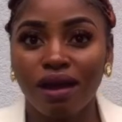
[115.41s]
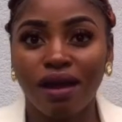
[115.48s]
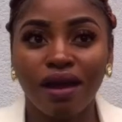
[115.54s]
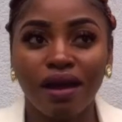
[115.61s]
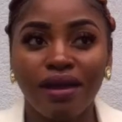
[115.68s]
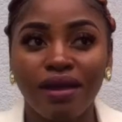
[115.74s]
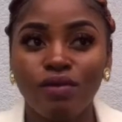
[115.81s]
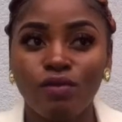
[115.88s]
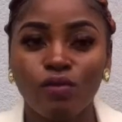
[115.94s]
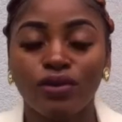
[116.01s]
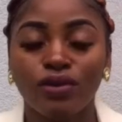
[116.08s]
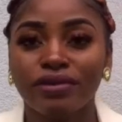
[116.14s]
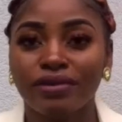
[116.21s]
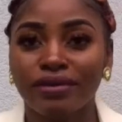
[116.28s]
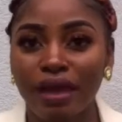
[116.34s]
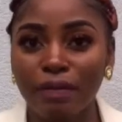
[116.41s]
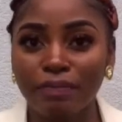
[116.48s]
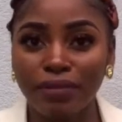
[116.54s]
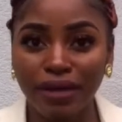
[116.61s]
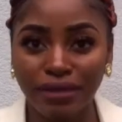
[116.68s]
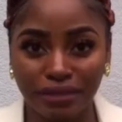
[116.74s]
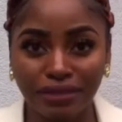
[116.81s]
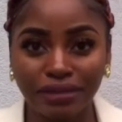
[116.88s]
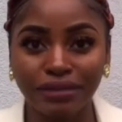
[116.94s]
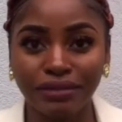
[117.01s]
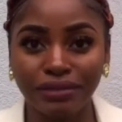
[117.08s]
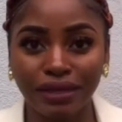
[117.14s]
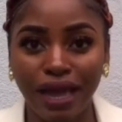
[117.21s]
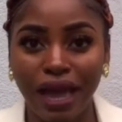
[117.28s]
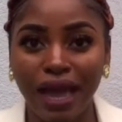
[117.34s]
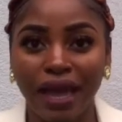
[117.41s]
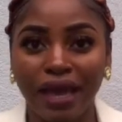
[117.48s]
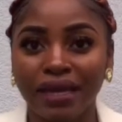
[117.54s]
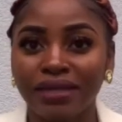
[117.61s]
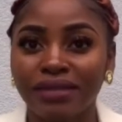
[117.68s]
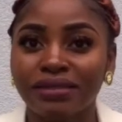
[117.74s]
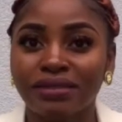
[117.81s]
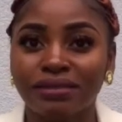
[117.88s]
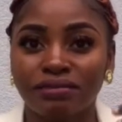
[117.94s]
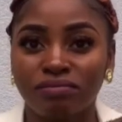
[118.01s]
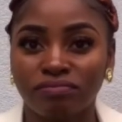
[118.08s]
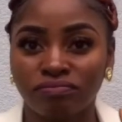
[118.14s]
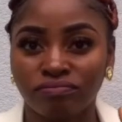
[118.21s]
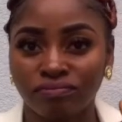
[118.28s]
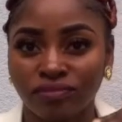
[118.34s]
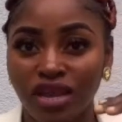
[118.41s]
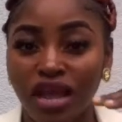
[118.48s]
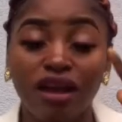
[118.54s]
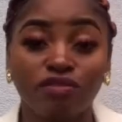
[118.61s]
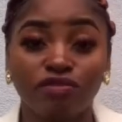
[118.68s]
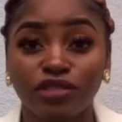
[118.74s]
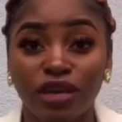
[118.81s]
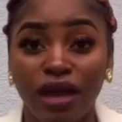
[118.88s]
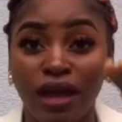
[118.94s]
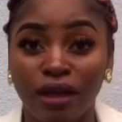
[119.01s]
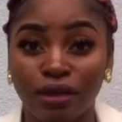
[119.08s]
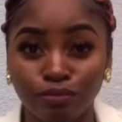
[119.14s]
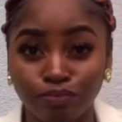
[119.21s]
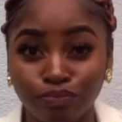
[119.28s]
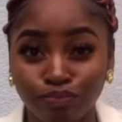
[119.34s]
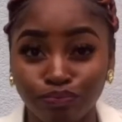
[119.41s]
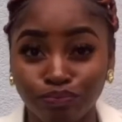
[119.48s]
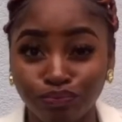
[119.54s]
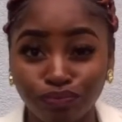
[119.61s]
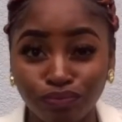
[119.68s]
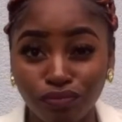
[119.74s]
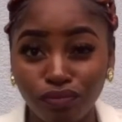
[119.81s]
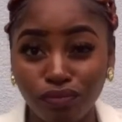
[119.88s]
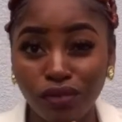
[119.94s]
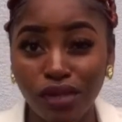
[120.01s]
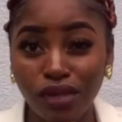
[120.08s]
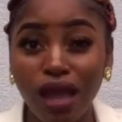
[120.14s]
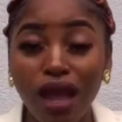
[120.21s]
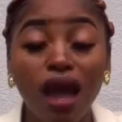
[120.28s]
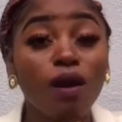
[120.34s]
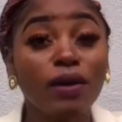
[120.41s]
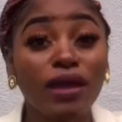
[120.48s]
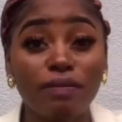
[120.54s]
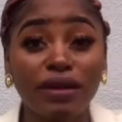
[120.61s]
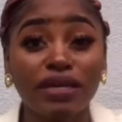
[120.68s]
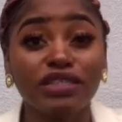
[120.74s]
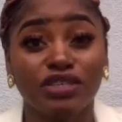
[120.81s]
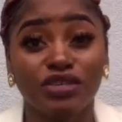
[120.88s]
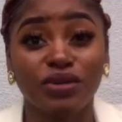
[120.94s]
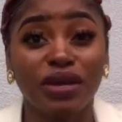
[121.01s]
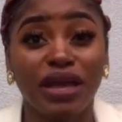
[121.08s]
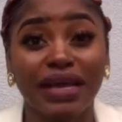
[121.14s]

I will get back to you guys after. I'll get back to you